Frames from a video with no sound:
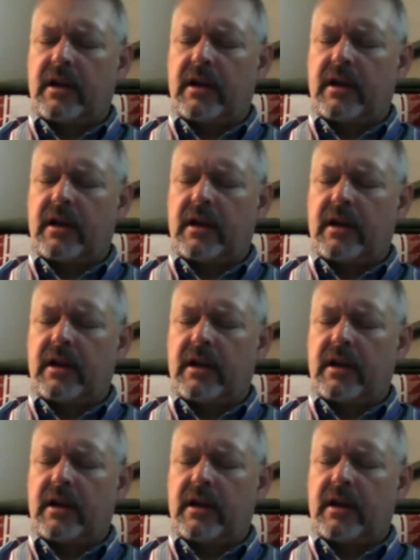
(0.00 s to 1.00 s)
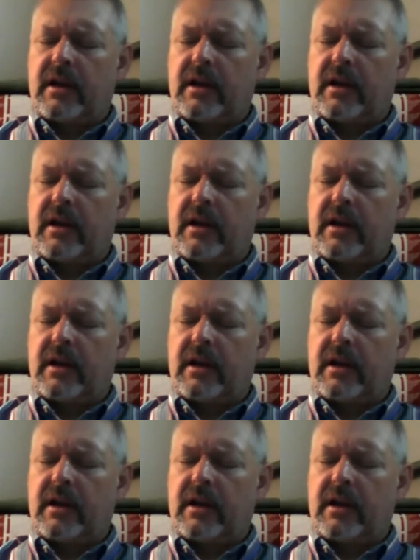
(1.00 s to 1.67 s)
Nobody speaks.